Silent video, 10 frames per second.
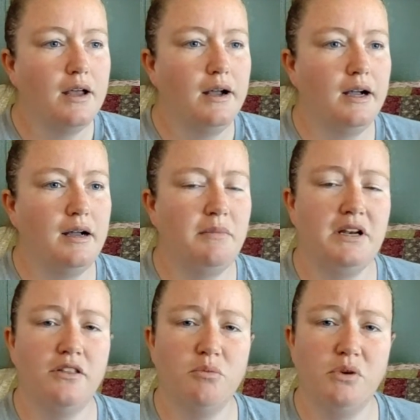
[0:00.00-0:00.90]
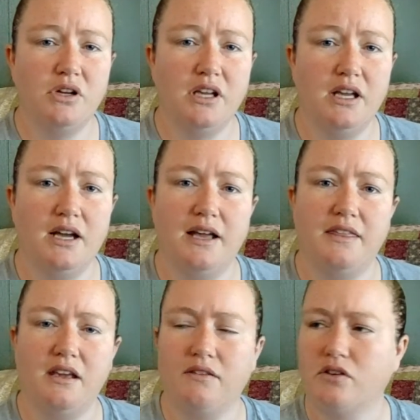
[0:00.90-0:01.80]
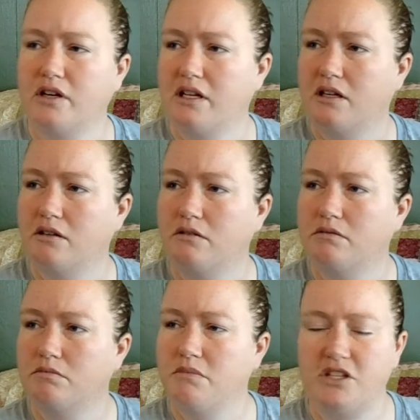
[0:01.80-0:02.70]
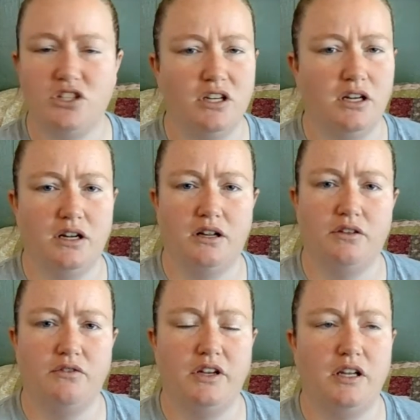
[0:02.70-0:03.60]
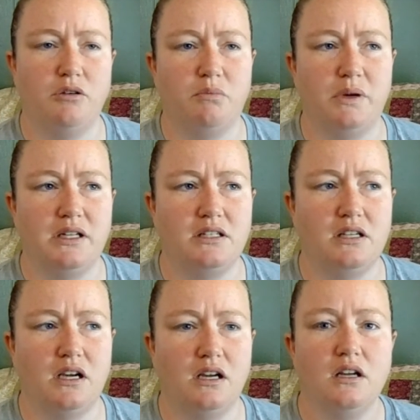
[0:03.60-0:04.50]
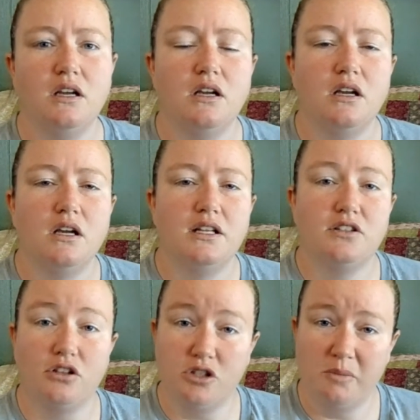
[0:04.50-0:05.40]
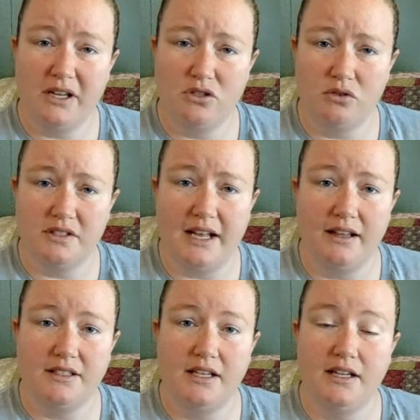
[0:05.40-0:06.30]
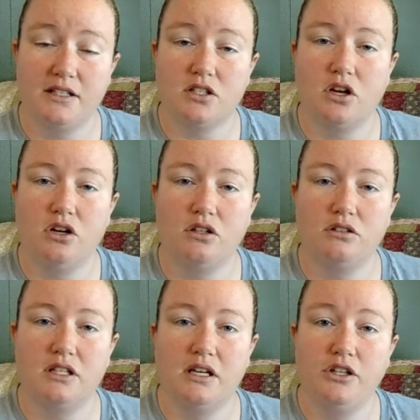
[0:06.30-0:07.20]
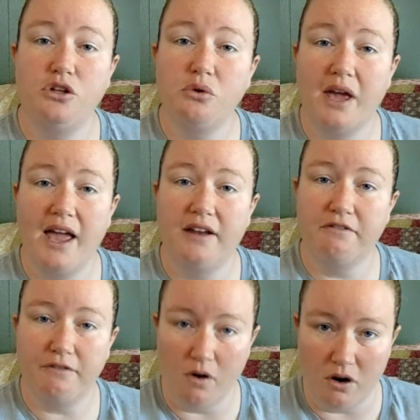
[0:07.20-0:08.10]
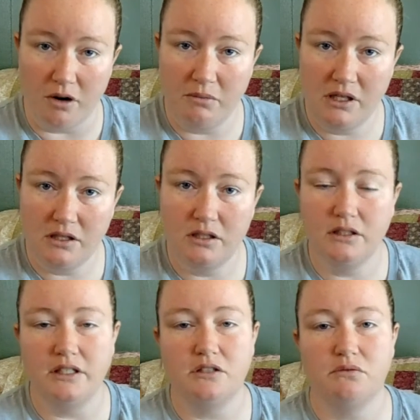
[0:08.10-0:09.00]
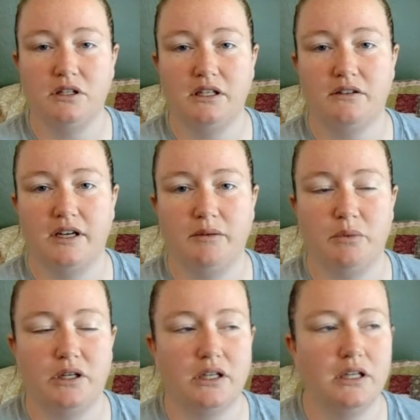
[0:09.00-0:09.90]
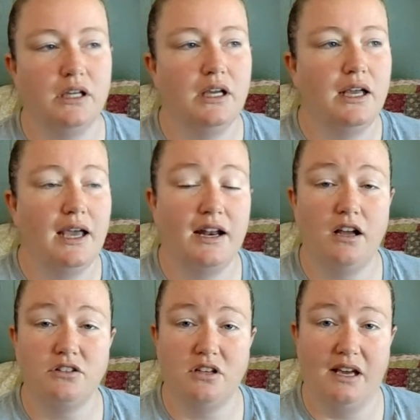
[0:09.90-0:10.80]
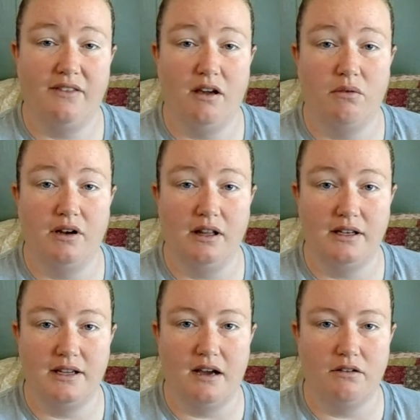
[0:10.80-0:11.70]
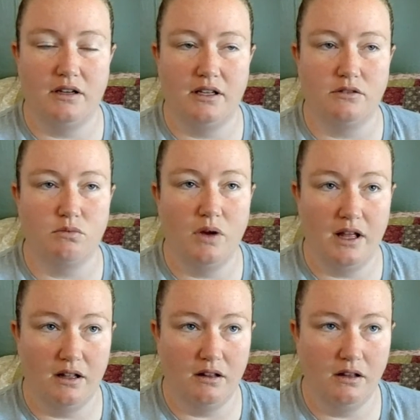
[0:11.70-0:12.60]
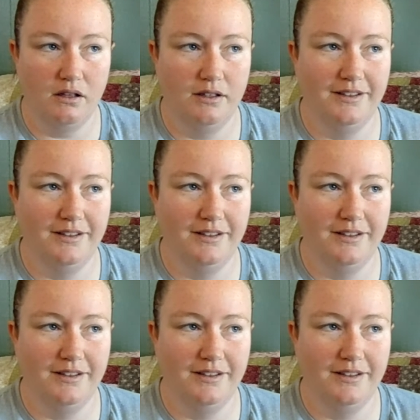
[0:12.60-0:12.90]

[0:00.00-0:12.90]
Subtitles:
Another book, I think I've already mentioned it in another video, but it's also by Joel Salatin, and it's called You Can Farm. It's a really great book. And I also have that one lent out as well.